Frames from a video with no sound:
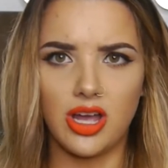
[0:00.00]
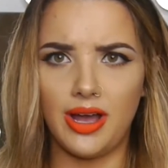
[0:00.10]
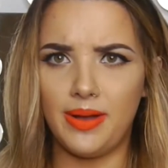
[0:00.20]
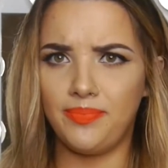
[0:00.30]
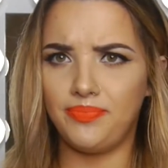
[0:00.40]

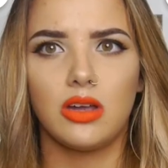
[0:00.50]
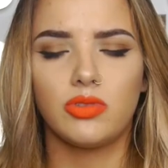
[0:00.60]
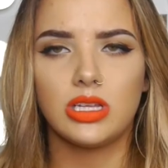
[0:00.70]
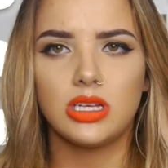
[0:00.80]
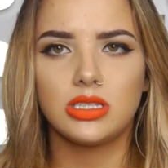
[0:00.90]
Um, I
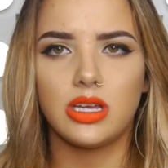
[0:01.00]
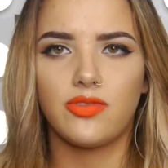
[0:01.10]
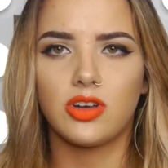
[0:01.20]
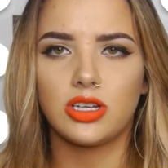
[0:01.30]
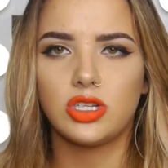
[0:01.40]
realized I
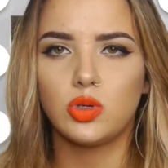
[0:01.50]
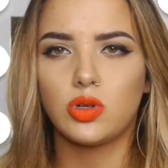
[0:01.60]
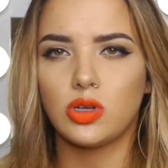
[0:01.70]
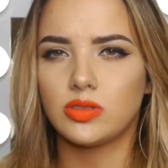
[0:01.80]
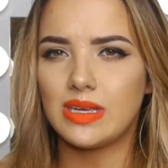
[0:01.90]
forgot to do
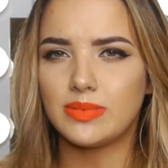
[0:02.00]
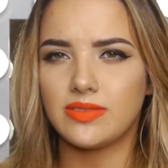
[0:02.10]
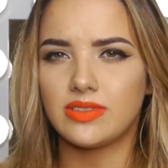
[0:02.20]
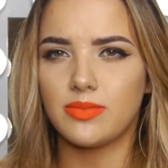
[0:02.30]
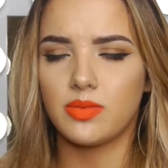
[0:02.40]
close-ups
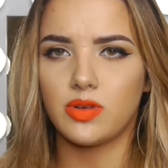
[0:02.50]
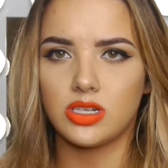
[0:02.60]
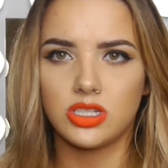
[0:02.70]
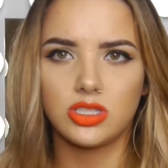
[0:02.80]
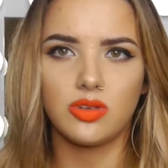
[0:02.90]
of some of the
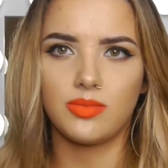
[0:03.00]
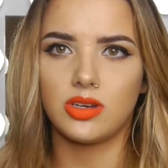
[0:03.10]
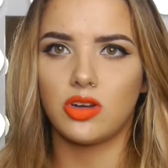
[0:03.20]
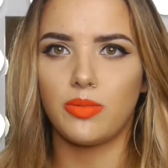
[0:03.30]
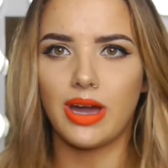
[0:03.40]
brushes, so I'm
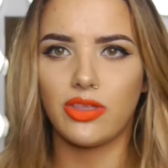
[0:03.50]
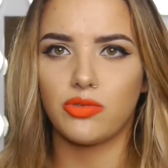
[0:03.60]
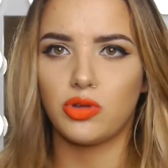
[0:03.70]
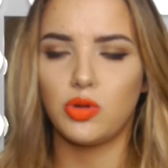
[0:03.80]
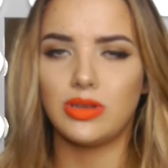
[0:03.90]
going to go back
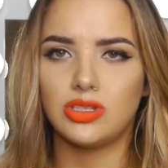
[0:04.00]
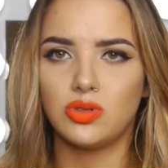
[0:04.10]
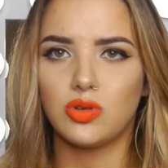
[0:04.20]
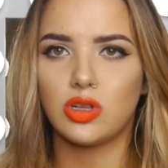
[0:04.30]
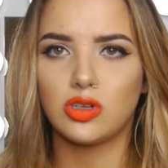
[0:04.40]
through and
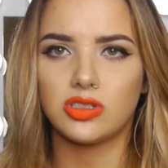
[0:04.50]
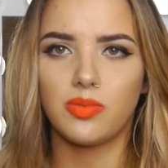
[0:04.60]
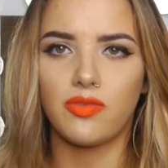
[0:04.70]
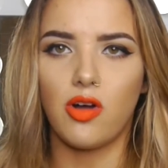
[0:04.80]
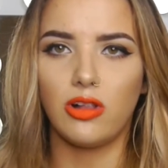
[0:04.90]
do a
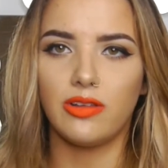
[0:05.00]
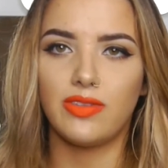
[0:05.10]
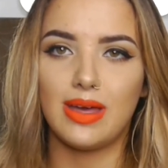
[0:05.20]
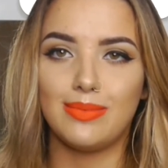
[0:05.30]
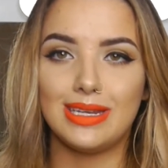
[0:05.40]
close-up of all
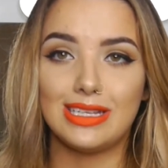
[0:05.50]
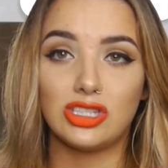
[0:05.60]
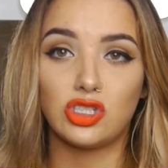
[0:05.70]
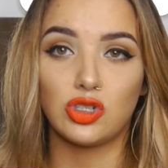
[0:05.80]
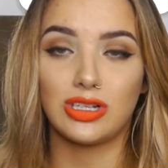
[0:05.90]
of them and
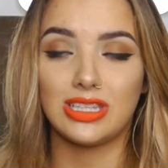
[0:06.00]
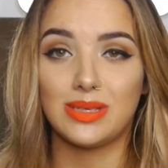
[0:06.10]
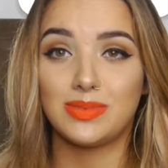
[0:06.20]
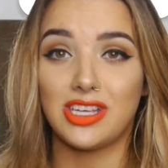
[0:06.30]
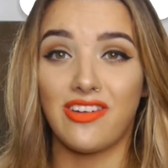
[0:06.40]
insert
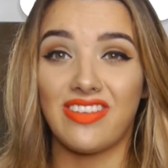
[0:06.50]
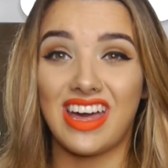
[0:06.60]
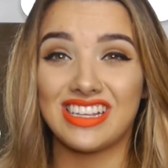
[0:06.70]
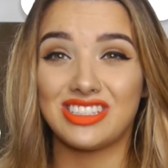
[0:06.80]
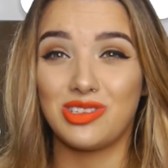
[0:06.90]
clips of
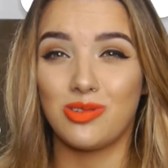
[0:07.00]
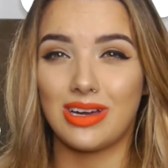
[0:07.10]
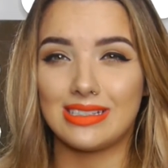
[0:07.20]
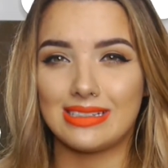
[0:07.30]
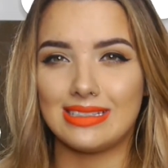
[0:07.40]
that so you
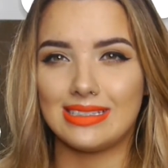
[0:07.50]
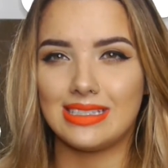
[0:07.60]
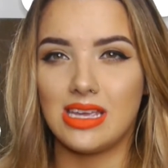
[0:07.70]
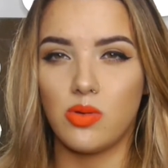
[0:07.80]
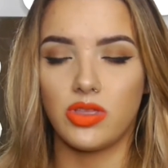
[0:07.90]
guys can
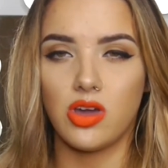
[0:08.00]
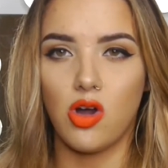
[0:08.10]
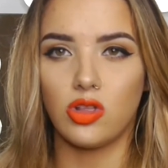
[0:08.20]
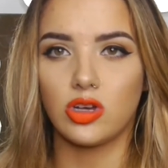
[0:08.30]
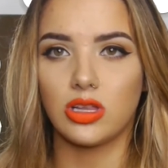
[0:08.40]
see what they
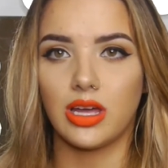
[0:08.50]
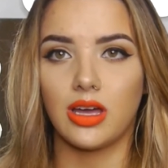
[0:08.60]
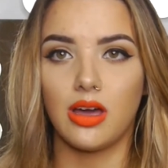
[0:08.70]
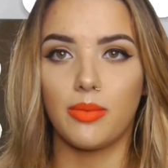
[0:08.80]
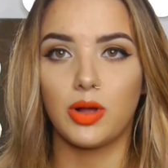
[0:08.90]
all look
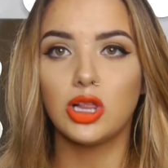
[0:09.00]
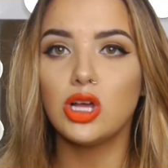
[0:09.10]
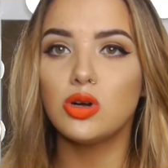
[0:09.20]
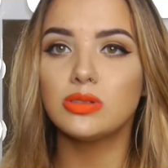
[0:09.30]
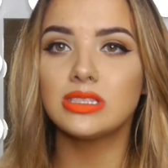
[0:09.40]
like up
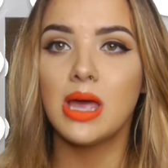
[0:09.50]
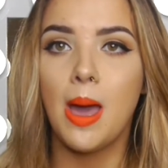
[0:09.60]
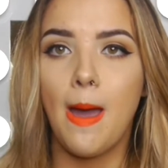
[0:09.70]
close.